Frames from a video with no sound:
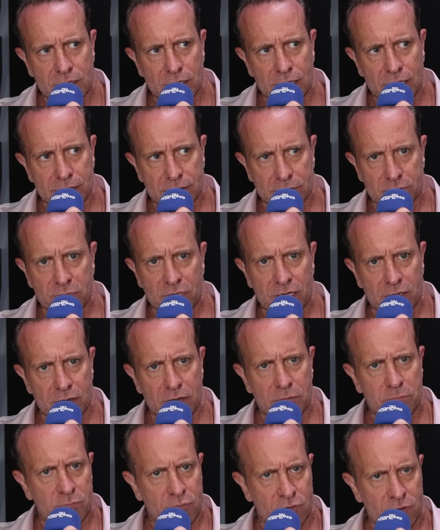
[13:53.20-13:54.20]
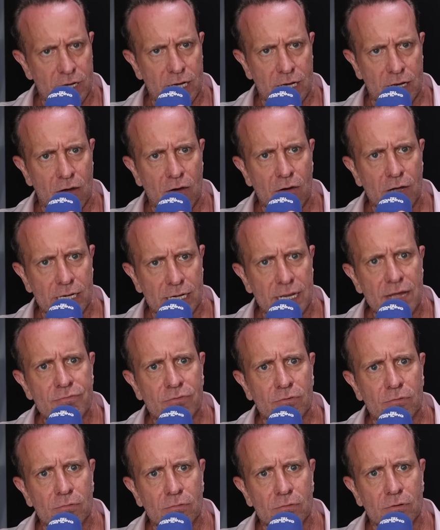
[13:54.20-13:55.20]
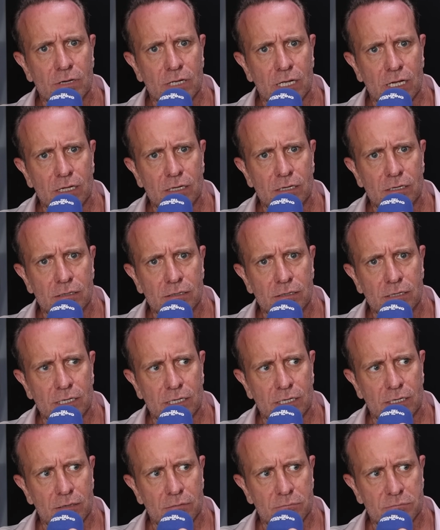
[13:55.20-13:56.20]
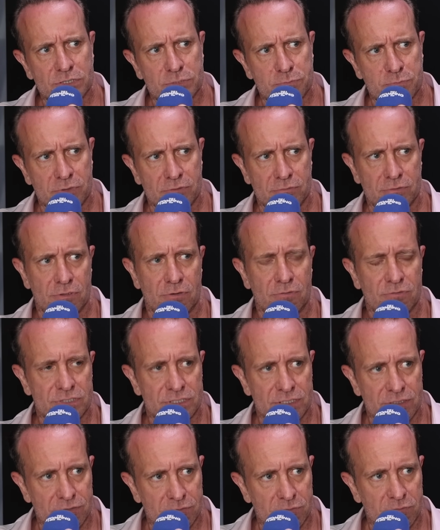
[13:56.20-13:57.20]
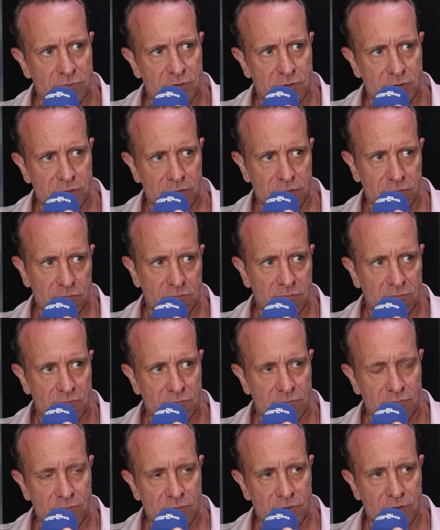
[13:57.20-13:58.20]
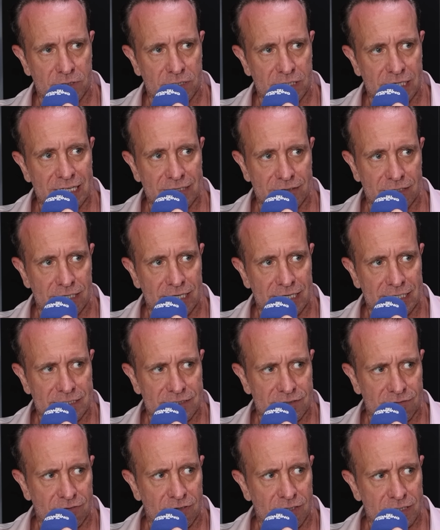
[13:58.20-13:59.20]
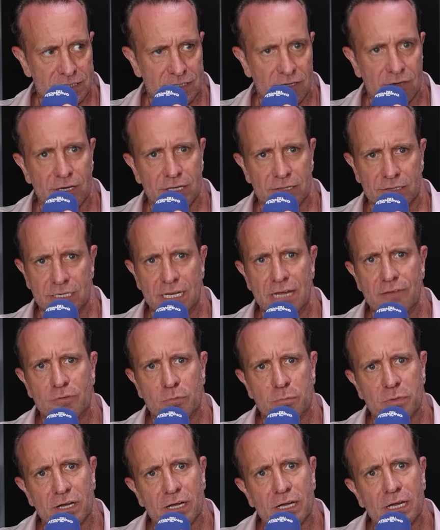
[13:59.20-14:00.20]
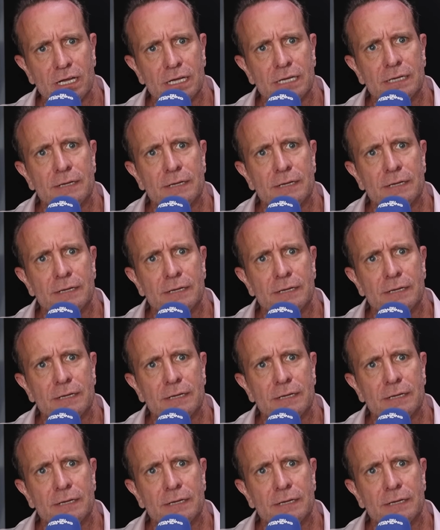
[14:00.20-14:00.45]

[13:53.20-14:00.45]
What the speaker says: And at a pretty high level, yeah? Obviously, the later fights, the higher the level. But